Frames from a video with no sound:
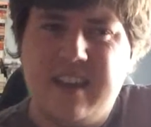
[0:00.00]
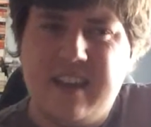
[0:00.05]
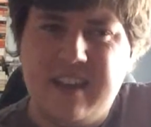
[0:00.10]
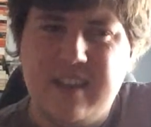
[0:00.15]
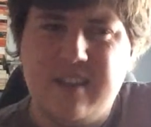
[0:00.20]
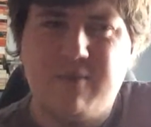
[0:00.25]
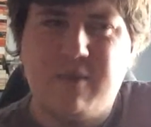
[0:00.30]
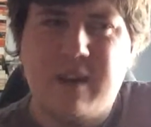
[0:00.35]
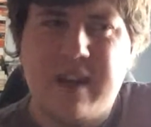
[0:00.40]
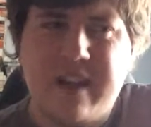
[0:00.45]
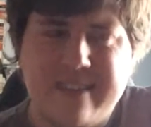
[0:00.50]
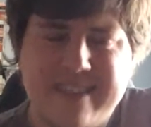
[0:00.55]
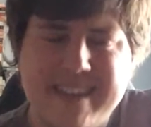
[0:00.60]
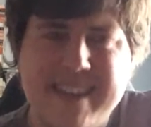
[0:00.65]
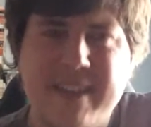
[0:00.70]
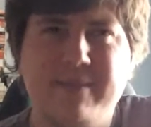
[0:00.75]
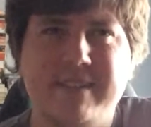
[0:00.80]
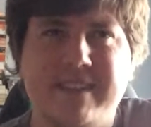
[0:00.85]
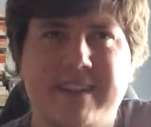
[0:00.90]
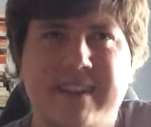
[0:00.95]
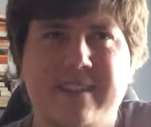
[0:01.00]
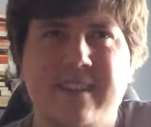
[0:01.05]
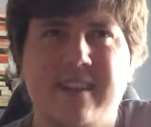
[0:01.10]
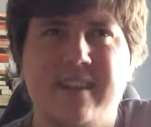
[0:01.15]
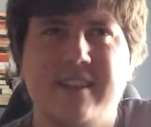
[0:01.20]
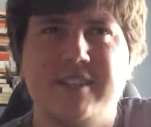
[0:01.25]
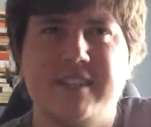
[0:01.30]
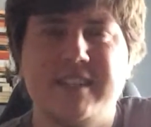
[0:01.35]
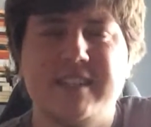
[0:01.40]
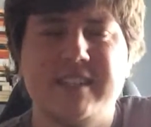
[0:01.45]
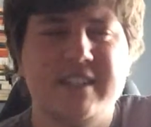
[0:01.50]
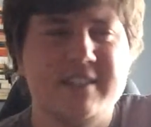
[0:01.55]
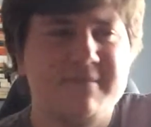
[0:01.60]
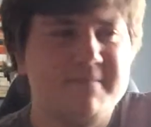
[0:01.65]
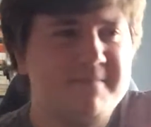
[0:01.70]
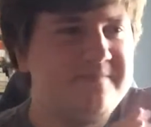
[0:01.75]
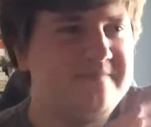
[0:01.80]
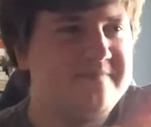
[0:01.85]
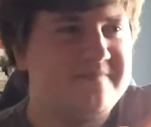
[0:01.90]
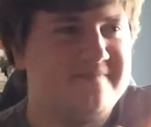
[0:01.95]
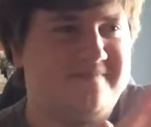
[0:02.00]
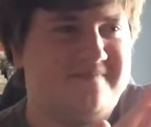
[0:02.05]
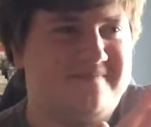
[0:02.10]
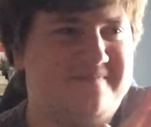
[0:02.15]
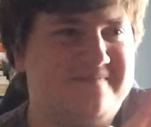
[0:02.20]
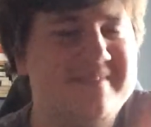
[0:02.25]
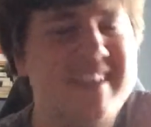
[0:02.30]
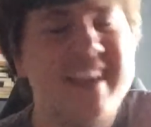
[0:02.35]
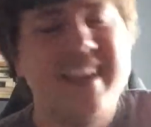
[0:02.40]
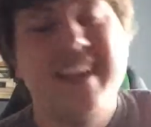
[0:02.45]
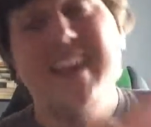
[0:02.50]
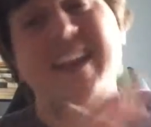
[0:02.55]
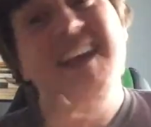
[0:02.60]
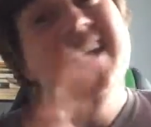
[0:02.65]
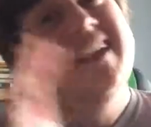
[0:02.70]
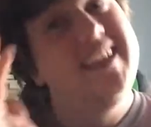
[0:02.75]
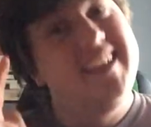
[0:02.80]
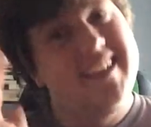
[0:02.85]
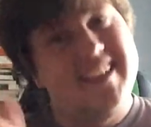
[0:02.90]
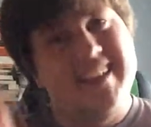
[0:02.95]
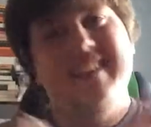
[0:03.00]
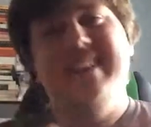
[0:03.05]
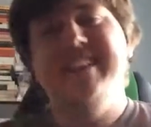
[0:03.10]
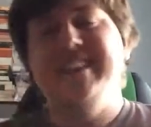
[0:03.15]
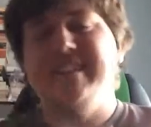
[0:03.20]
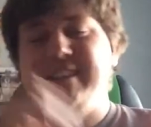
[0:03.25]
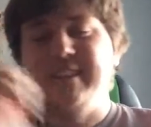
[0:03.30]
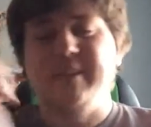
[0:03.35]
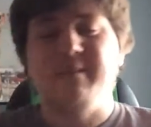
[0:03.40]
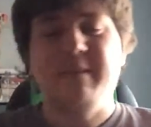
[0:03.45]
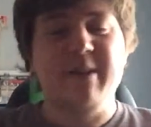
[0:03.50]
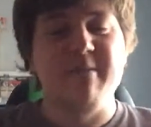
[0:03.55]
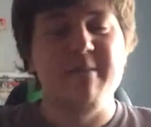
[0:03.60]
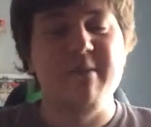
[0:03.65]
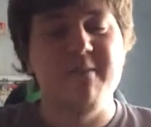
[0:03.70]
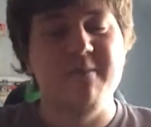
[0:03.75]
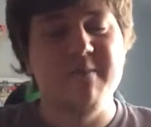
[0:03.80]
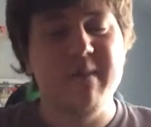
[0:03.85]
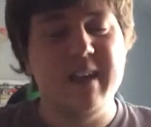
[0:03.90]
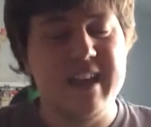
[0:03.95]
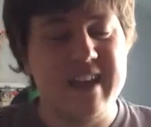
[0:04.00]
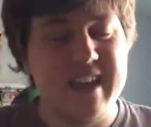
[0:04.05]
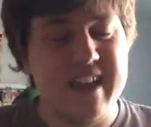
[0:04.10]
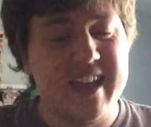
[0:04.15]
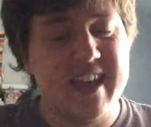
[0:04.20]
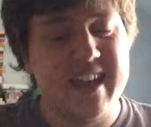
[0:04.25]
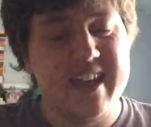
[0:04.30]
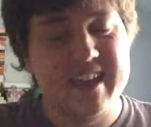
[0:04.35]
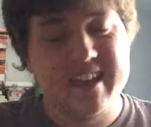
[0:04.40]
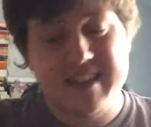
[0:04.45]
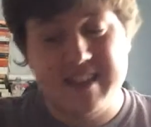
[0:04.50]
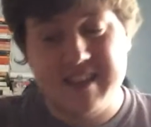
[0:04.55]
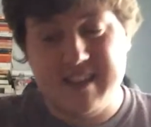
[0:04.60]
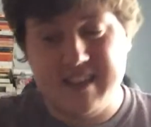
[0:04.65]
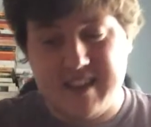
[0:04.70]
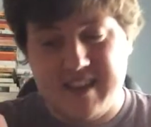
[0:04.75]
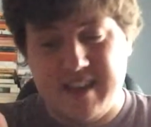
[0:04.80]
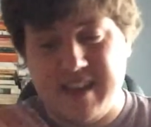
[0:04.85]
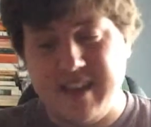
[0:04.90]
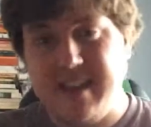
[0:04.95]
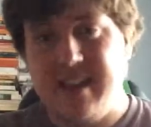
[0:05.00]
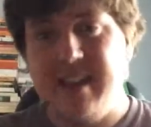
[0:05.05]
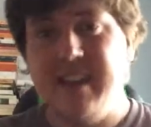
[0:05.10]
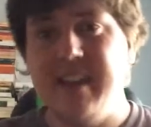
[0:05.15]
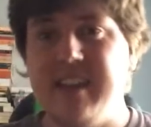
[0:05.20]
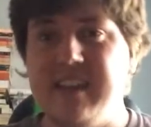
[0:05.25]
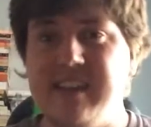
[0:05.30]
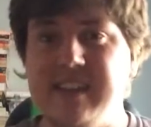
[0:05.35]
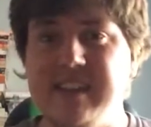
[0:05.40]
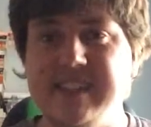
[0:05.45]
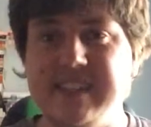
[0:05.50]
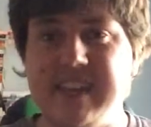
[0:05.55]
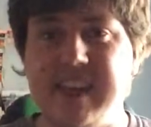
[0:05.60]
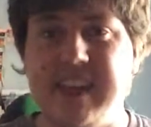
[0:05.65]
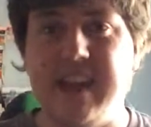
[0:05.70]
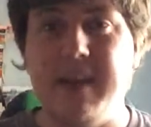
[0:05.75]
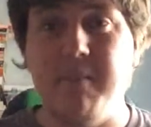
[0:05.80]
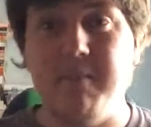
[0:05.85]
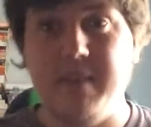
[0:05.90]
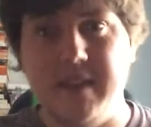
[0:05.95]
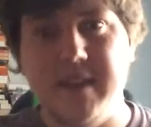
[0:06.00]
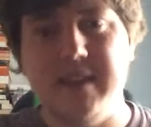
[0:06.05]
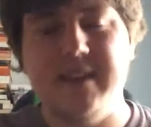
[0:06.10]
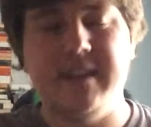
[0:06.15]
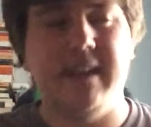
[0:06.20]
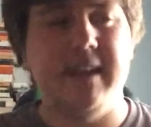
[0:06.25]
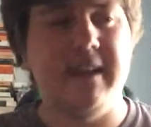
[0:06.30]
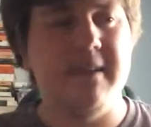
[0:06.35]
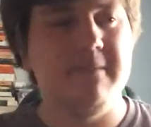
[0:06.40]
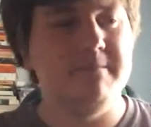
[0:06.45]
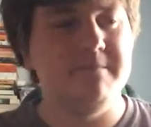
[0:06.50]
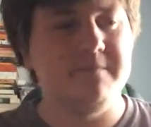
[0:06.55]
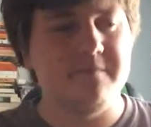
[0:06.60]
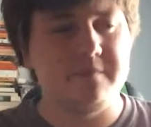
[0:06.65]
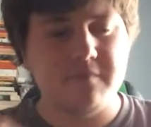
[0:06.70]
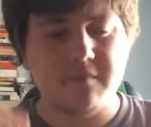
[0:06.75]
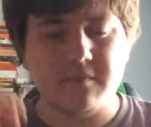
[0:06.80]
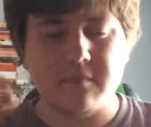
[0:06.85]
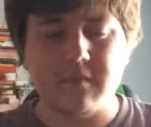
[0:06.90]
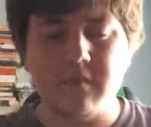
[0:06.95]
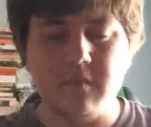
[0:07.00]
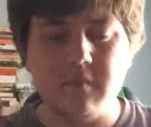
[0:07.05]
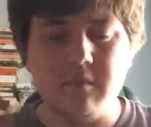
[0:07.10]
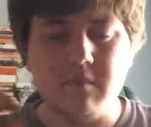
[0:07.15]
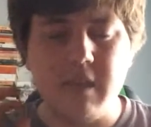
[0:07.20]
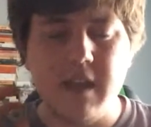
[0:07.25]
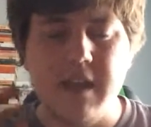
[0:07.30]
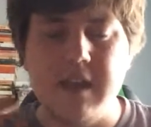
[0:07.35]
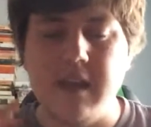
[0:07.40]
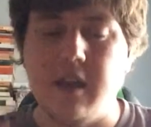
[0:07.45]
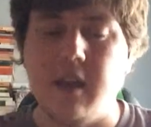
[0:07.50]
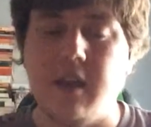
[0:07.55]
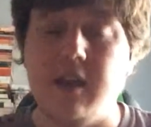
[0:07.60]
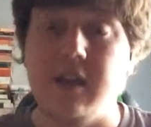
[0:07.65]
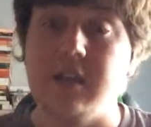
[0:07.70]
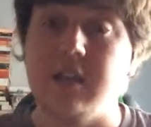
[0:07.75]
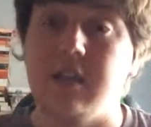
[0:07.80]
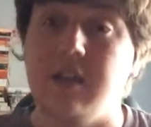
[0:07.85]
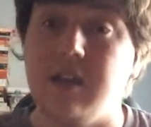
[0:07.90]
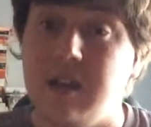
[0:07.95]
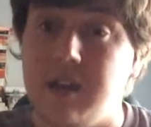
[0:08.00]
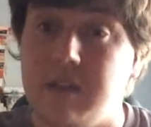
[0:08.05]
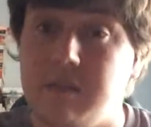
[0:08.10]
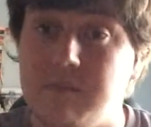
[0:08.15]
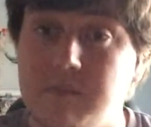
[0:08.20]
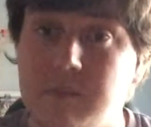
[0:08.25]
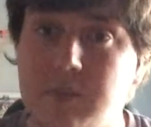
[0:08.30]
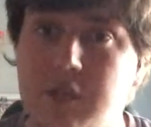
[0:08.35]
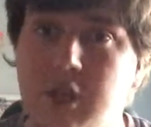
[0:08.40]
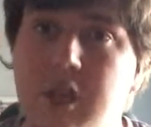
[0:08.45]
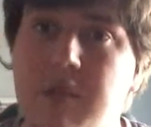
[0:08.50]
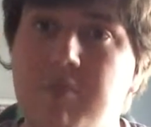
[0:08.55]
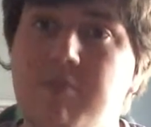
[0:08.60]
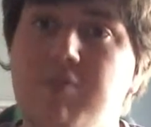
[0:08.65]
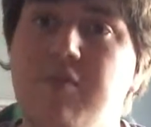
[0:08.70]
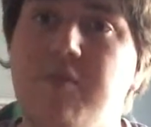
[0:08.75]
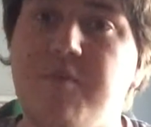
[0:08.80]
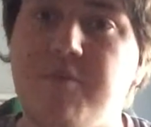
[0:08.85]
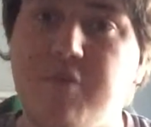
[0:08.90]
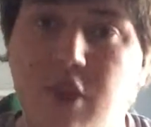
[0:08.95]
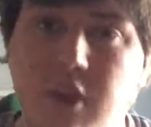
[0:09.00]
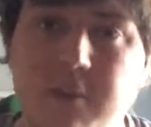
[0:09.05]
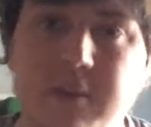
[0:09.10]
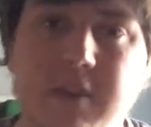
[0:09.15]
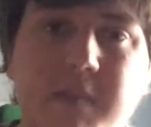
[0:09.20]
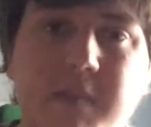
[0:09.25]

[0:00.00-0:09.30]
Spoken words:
Either way, I think he was an ethologist. Did this experiment, big container, and he got a certain number of prime